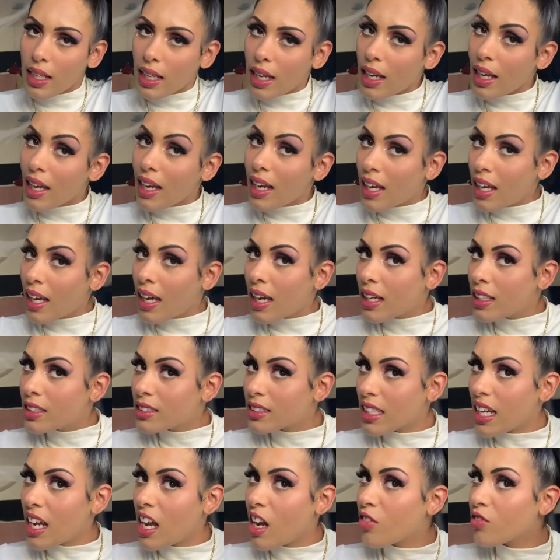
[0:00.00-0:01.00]

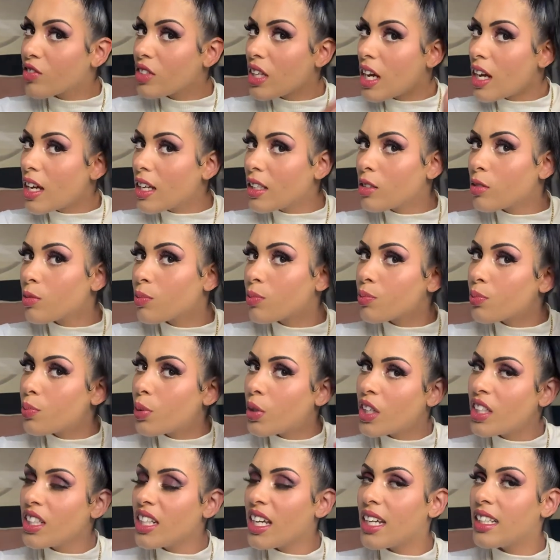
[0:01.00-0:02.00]
and I have not
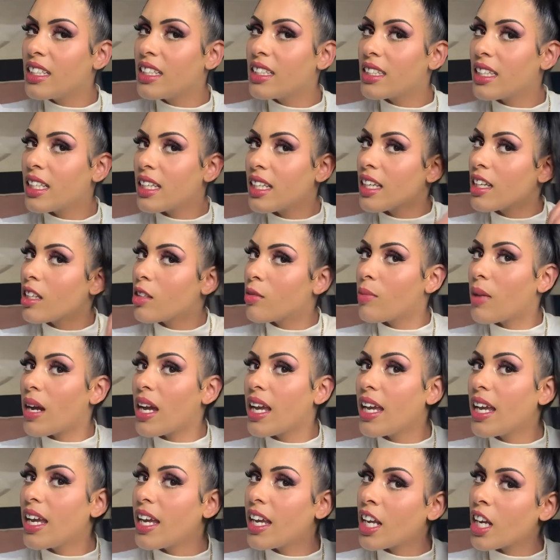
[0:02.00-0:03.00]
put anything in my
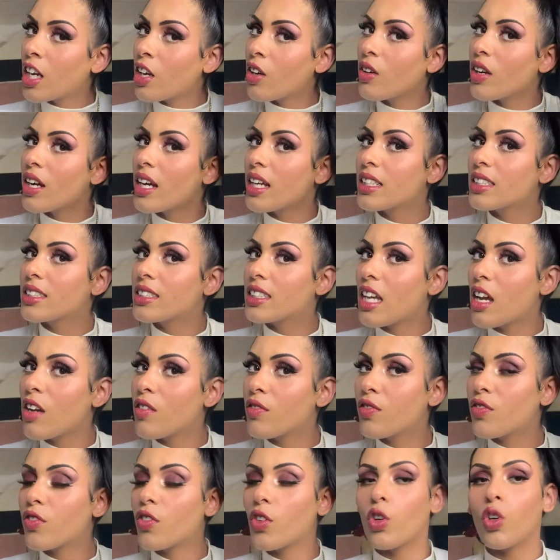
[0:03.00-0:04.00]
hair
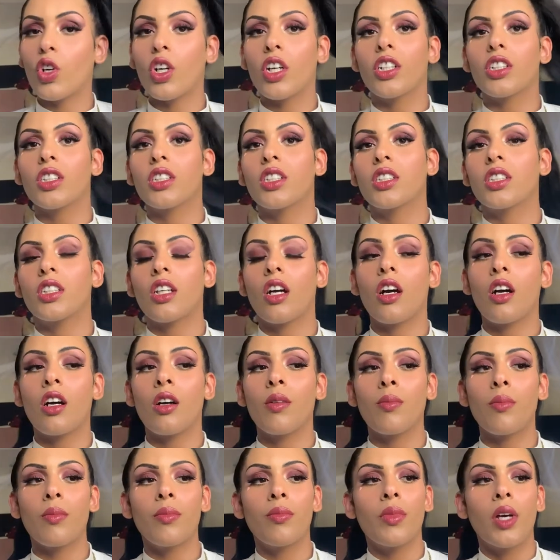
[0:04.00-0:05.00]
except for
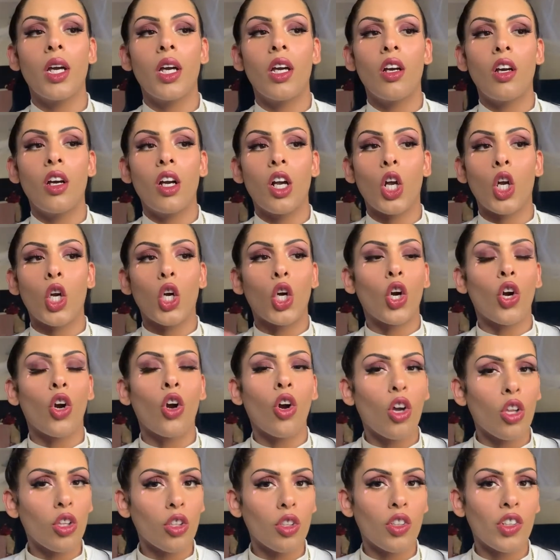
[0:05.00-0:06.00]
some
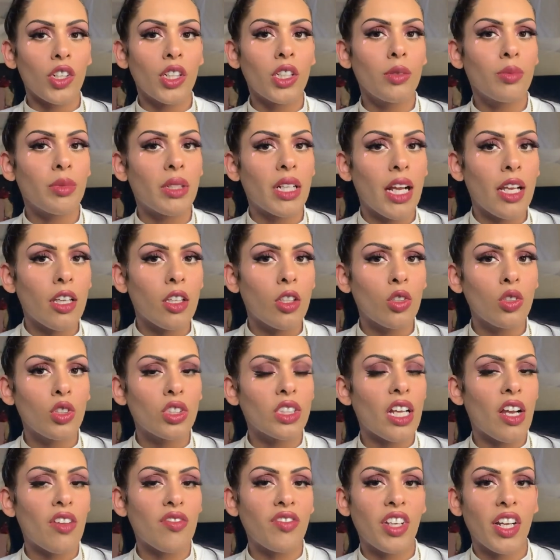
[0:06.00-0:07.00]
curl cream that I used
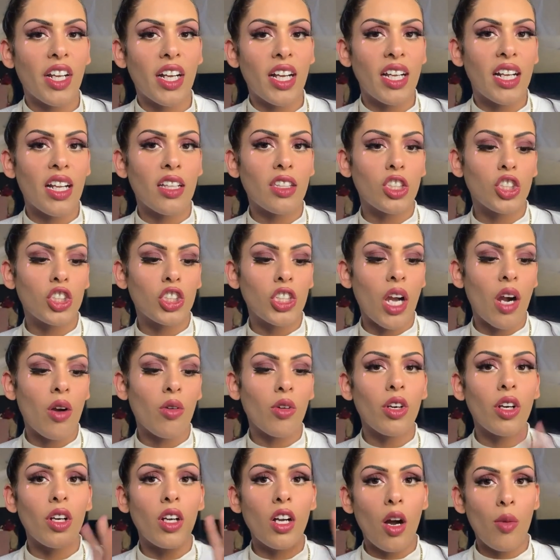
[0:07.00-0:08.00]
after I got out the
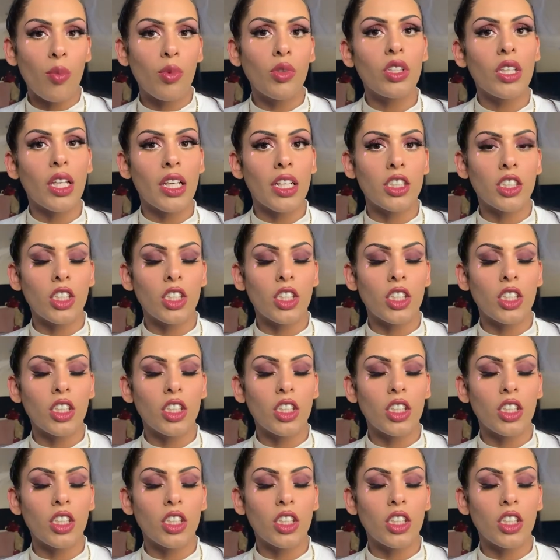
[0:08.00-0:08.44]
shower a couple days